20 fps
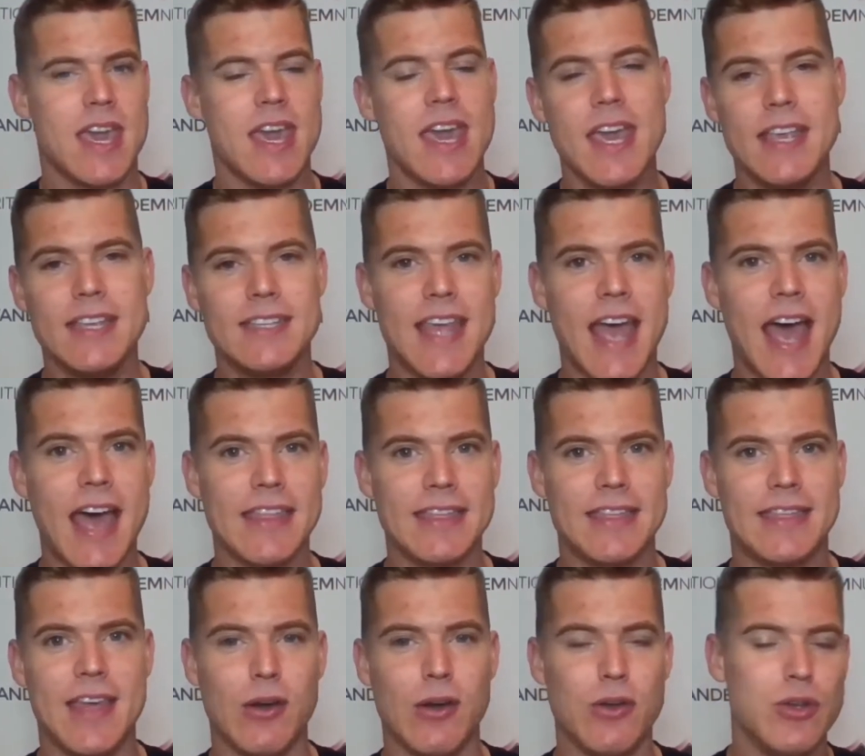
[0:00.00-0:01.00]
is
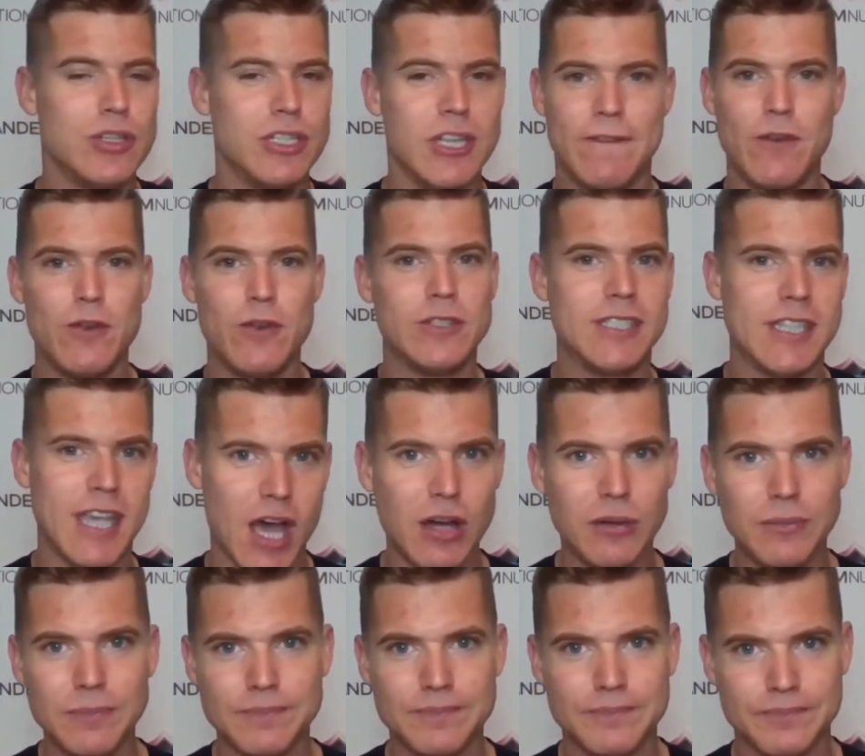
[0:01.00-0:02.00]
that they'll use a food
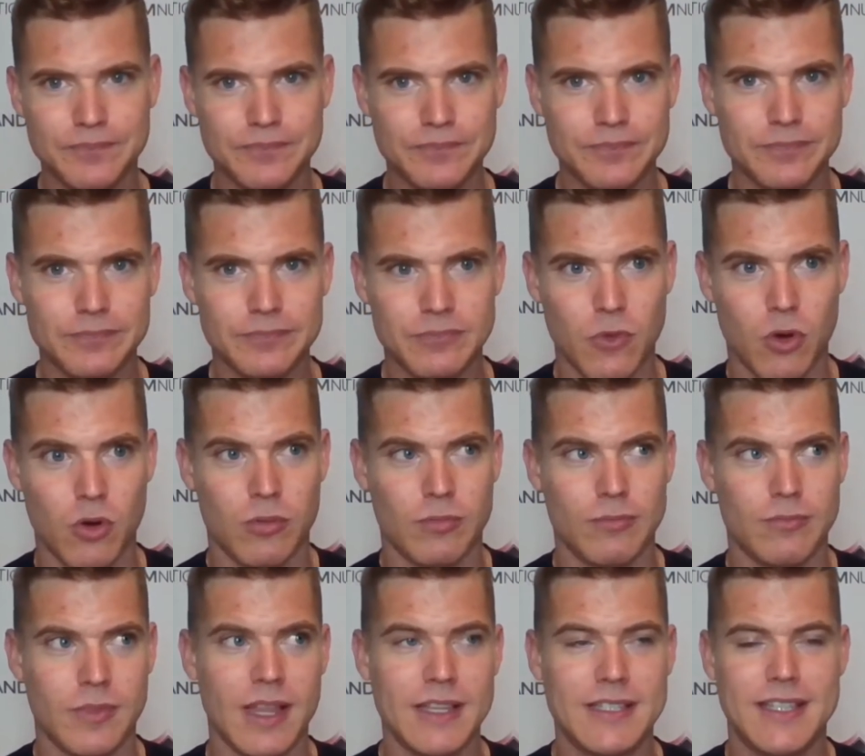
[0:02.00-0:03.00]
scale.
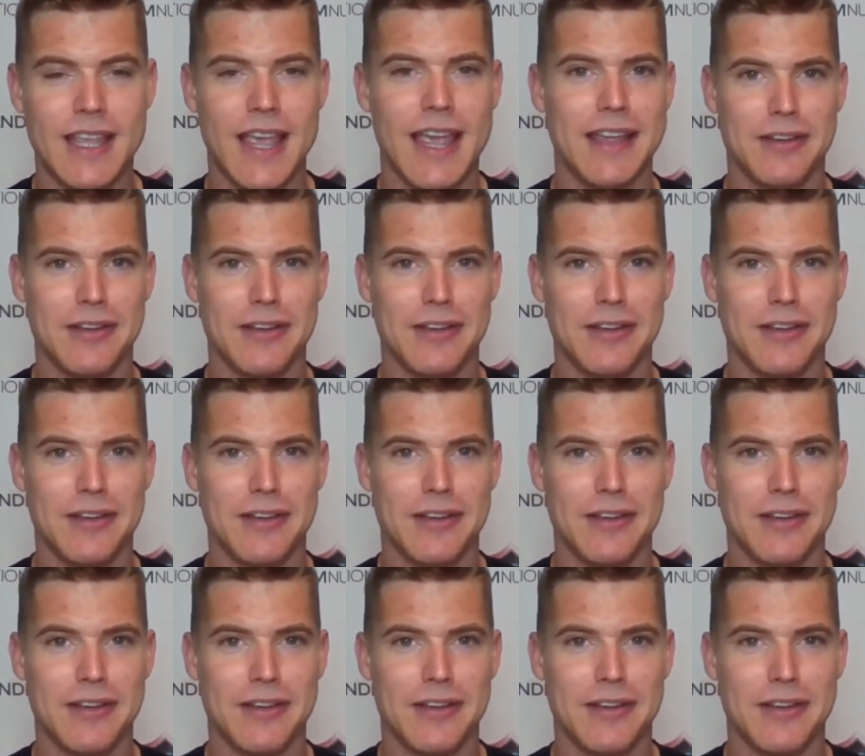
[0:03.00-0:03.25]
The